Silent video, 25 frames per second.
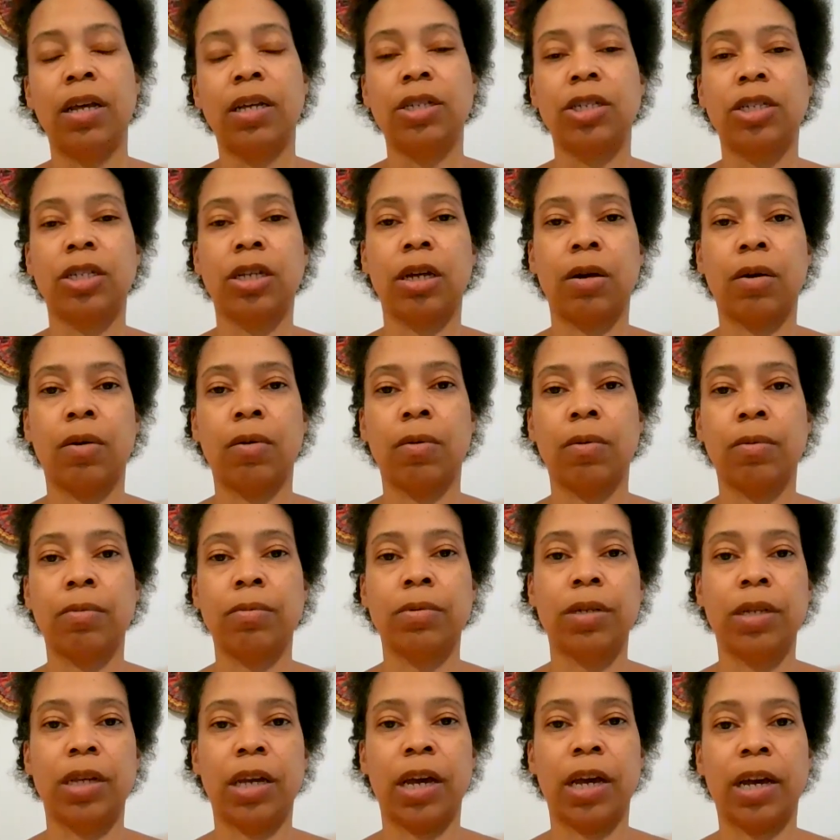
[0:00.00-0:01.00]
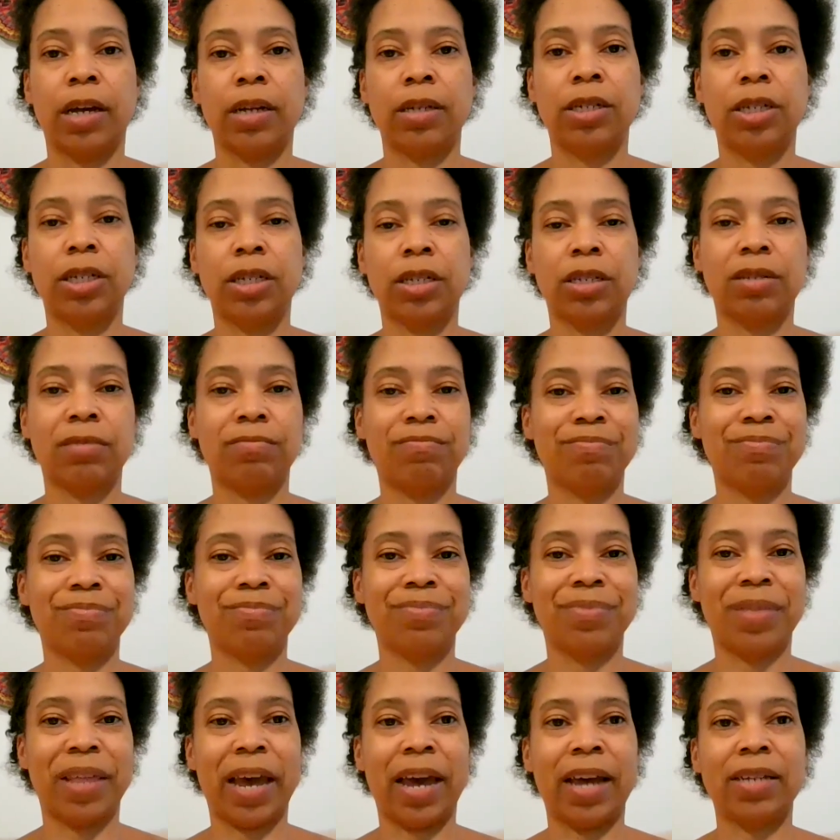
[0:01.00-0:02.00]
So yeah, just
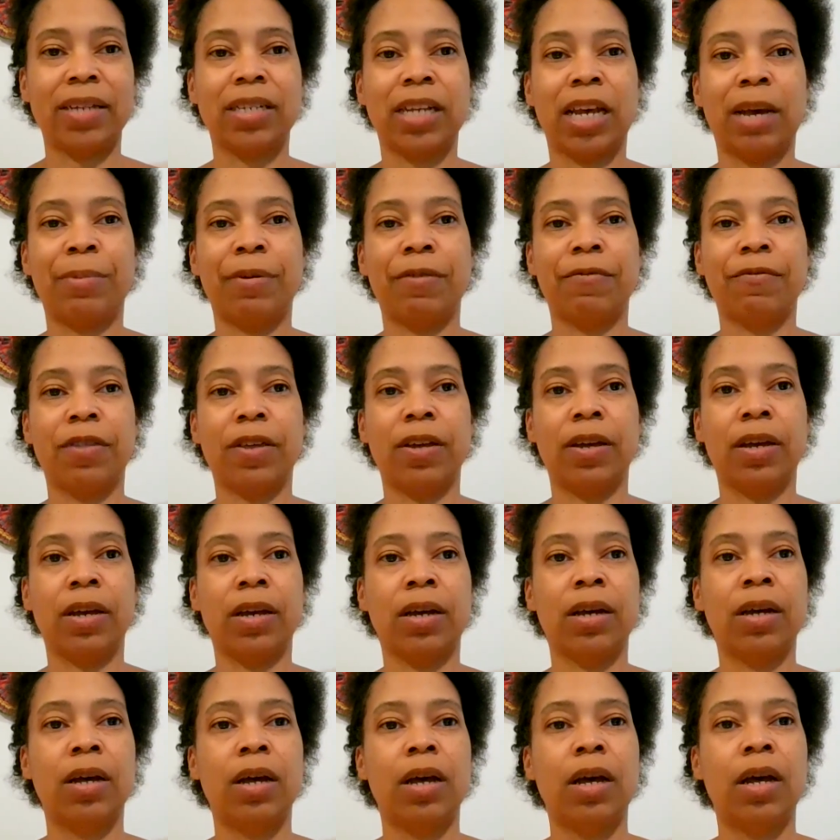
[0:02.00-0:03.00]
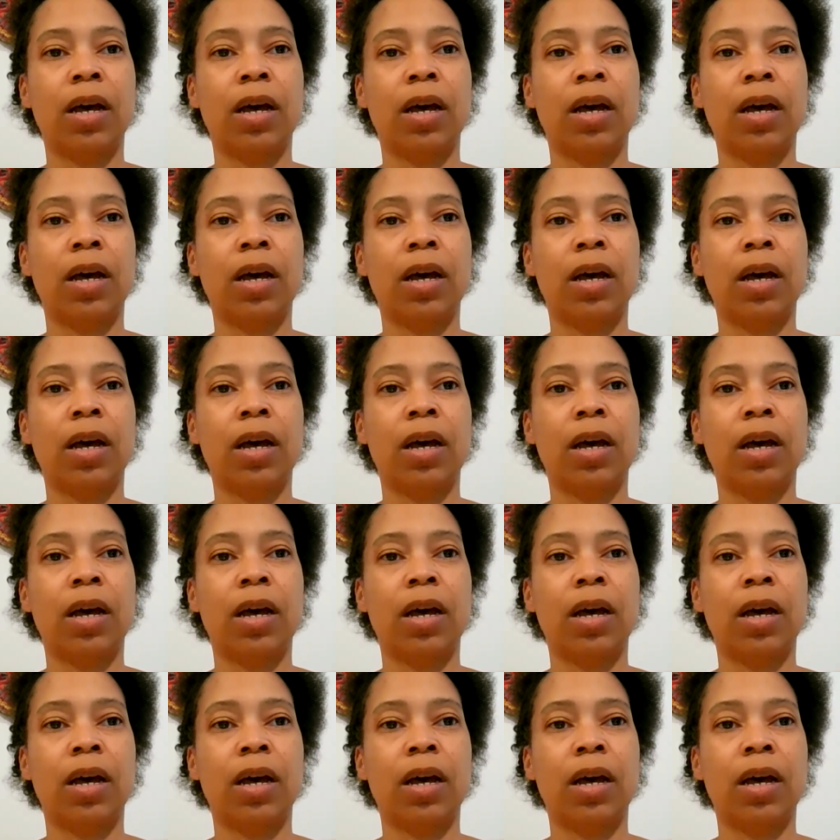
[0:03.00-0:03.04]
that type of thing.